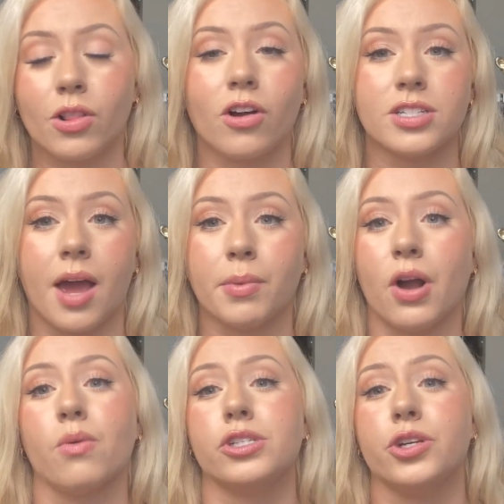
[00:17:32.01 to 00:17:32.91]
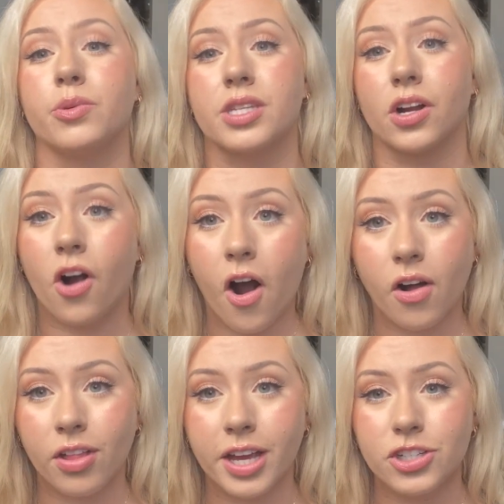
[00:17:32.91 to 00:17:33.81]
long time ago when she was in
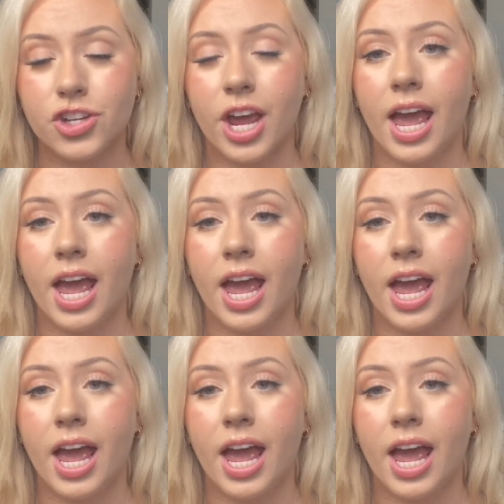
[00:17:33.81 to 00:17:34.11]
college.